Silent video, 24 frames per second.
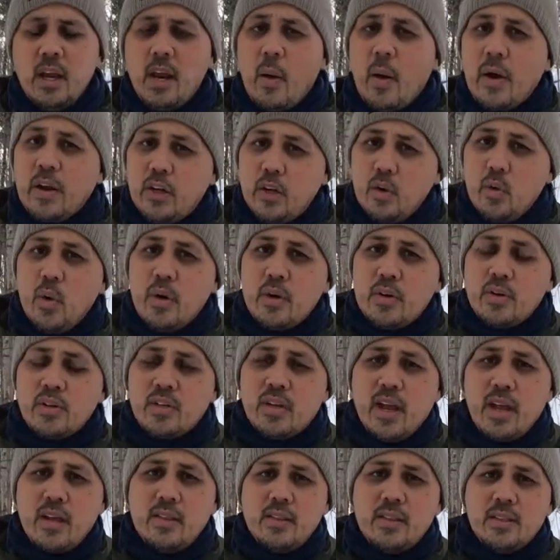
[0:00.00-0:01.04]
Now I do
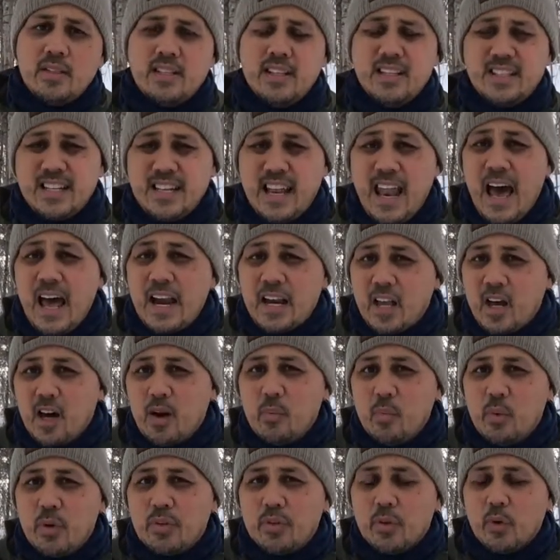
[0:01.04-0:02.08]
understand this does not
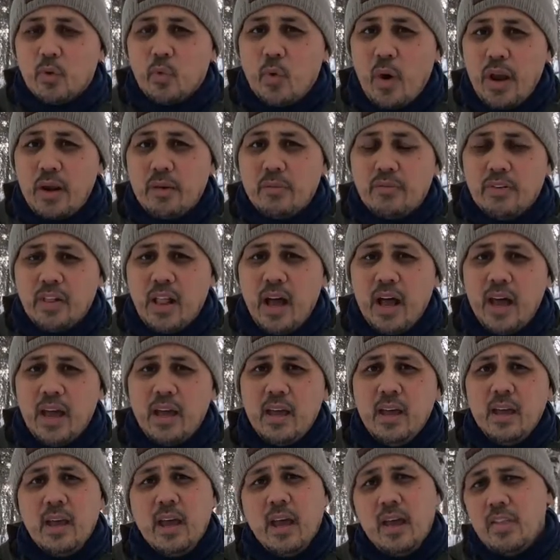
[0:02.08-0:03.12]
come with the rain fly,
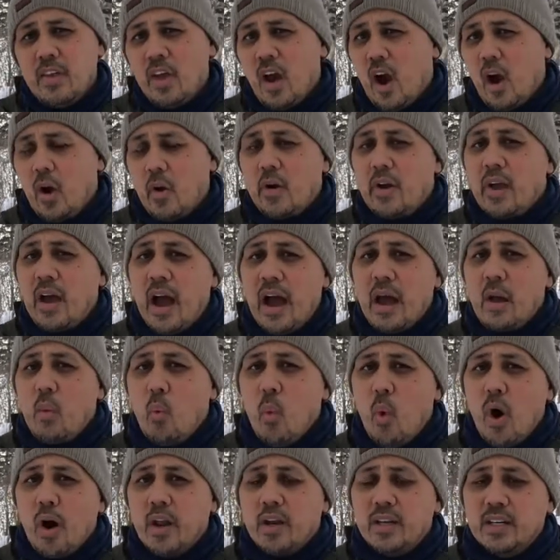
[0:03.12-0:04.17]
and the REI
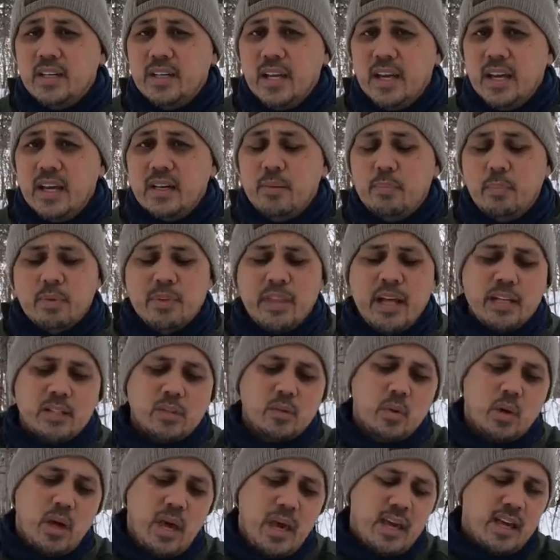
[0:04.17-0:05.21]
one did, but
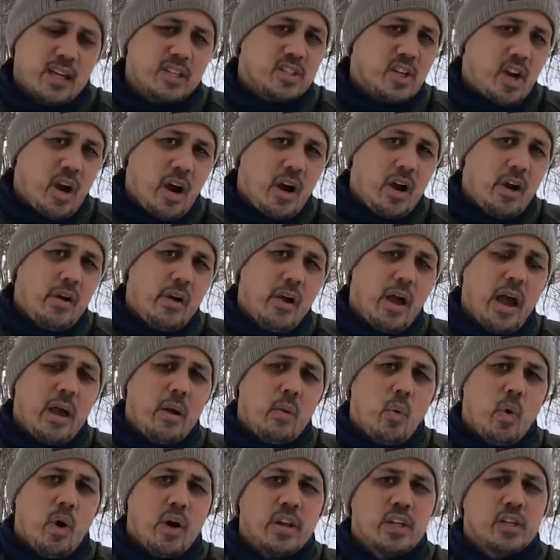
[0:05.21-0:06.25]
that's okay, because the REI
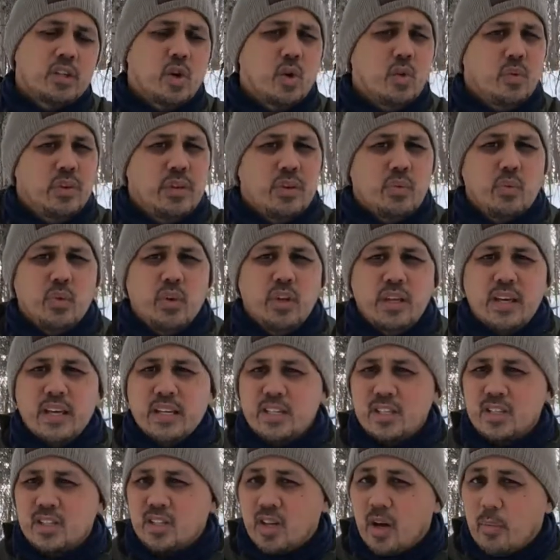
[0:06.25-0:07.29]
one is only really a
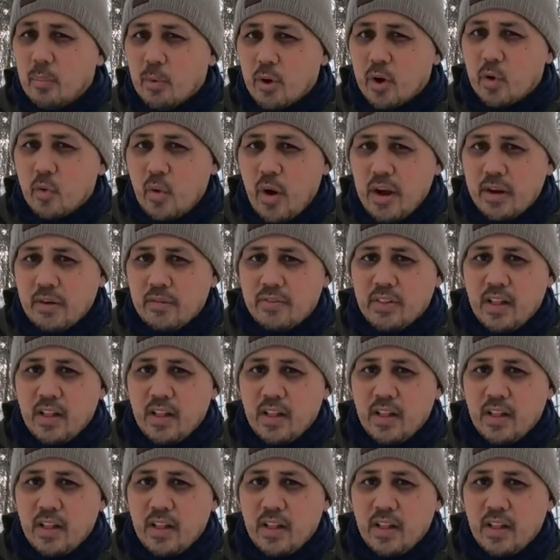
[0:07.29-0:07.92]
summer rain